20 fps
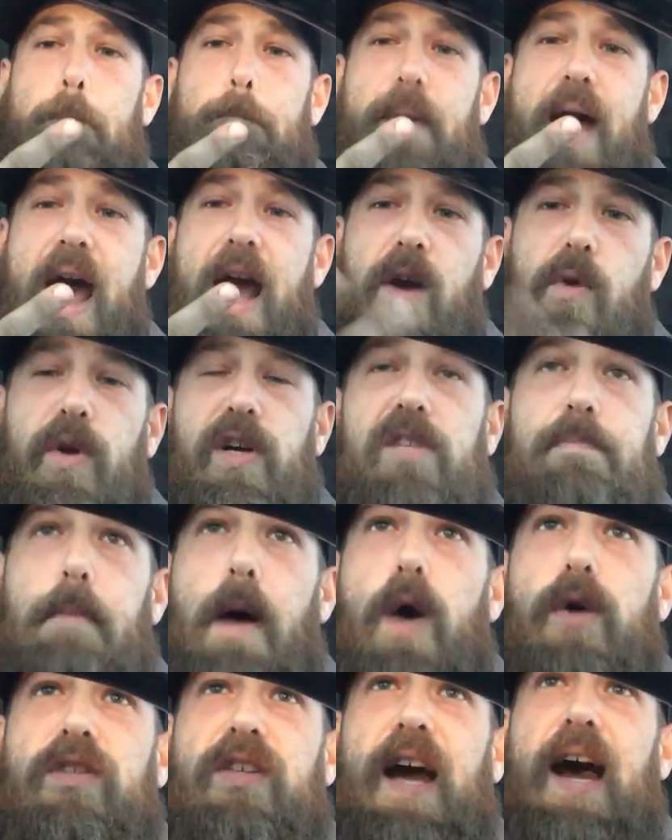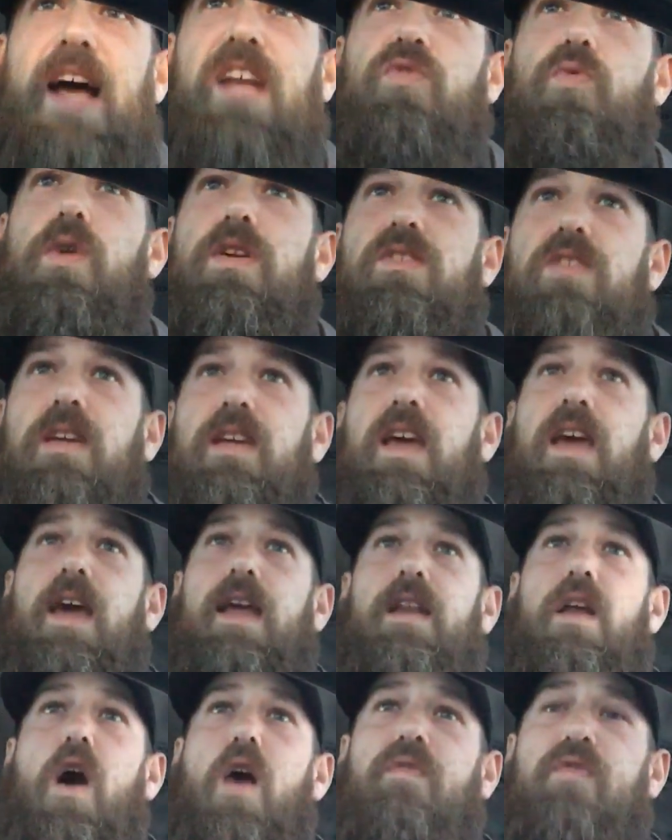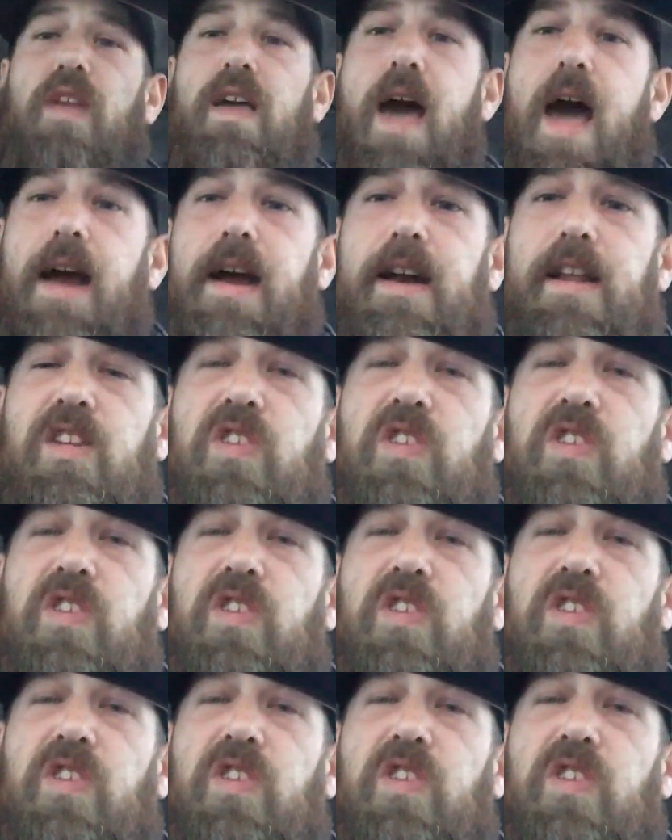Backwoods bow ties once again. Hopefully I could